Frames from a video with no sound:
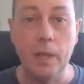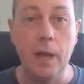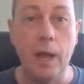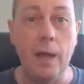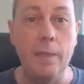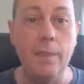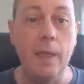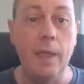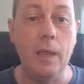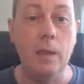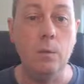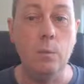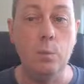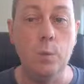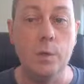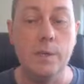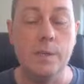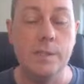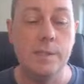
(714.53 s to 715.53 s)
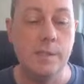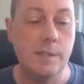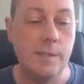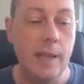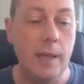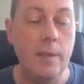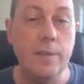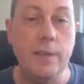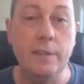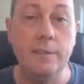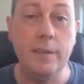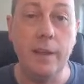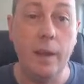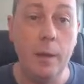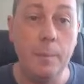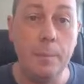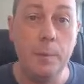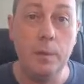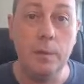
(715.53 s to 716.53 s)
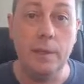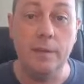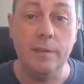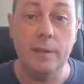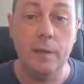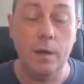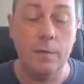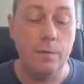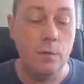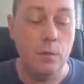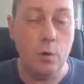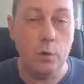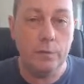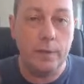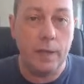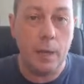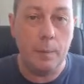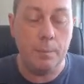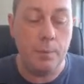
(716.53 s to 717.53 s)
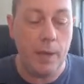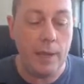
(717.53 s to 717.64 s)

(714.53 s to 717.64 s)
And then we're telling the terminal itself not to output